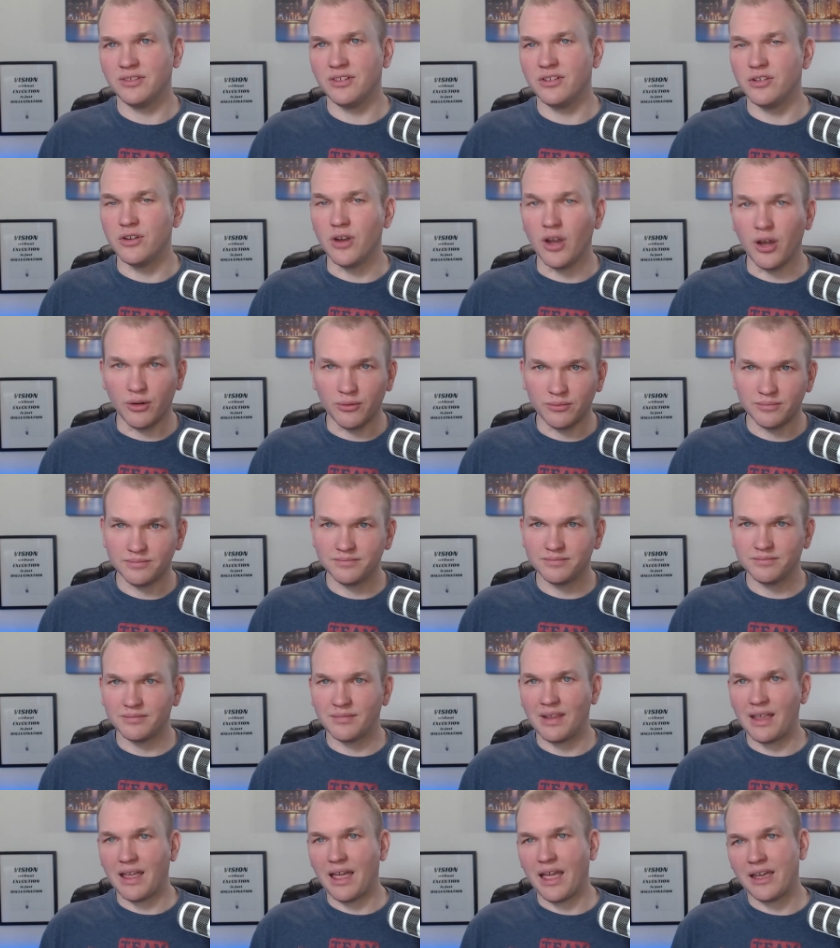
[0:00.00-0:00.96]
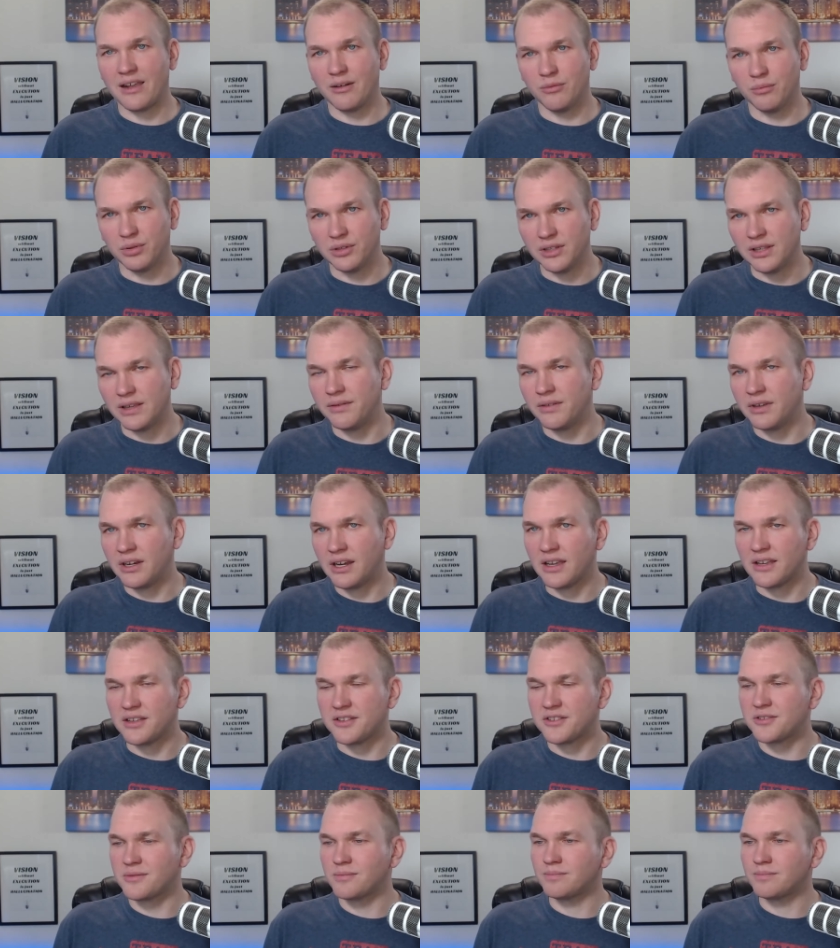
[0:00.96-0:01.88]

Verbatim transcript: No, I don't believe it is.